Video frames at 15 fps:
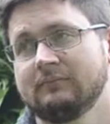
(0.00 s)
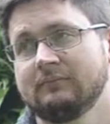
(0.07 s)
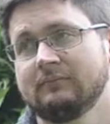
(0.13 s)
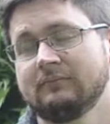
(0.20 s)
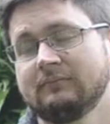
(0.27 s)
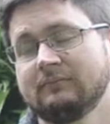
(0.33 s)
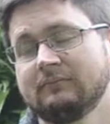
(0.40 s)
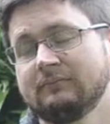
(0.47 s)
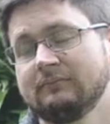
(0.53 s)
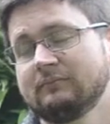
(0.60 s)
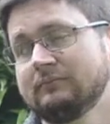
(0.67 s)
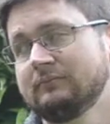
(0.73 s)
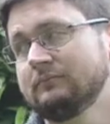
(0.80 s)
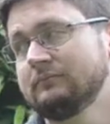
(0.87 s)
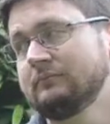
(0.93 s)

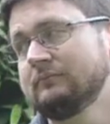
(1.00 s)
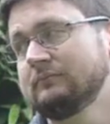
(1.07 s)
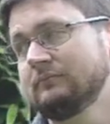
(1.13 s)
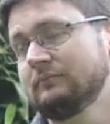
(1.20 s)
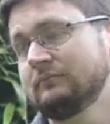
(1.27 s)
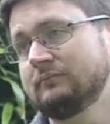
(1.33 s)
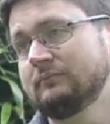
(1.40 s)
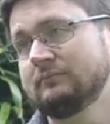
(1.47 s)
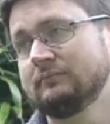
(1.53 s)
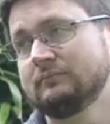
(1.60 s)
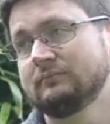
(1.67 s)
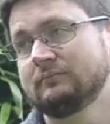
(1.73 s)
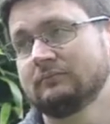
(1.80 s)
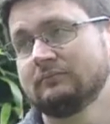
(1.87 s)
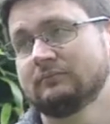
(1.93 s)

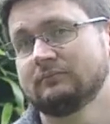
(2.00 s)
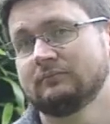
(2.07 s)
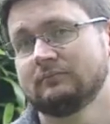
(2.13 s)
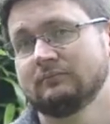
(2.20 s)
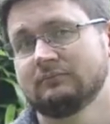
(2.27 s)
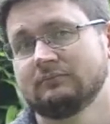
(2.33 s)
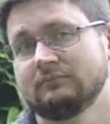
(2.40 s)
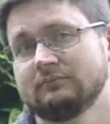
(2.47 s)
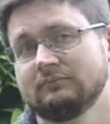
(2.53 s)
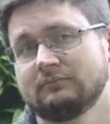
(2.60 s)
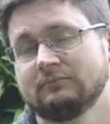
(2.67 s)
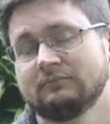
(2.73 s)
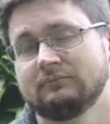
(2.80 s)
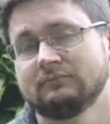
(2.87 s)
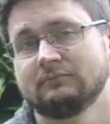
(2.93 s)

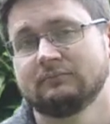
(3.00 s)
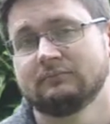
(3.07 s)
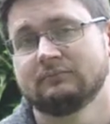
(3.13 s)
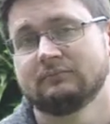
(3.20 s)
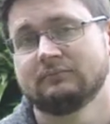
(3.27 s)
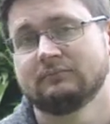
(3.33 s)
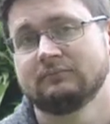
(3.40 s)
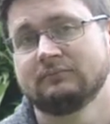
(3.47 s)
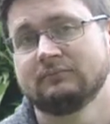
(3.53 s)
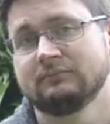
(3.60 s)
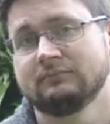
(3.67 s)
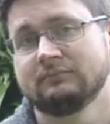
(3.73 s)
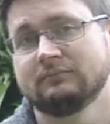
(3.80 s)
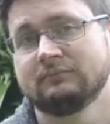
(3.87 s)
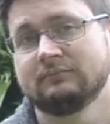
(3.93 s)

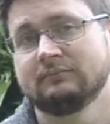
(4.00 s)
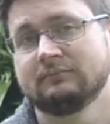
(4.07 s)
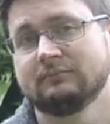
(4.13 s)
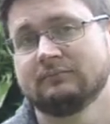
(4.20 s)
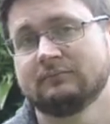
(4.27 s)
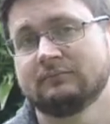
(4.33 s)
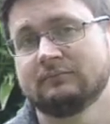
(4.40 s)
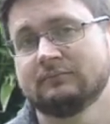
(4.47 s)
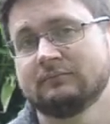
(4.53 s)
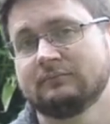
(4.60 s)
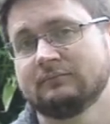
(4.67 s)
(not speaking)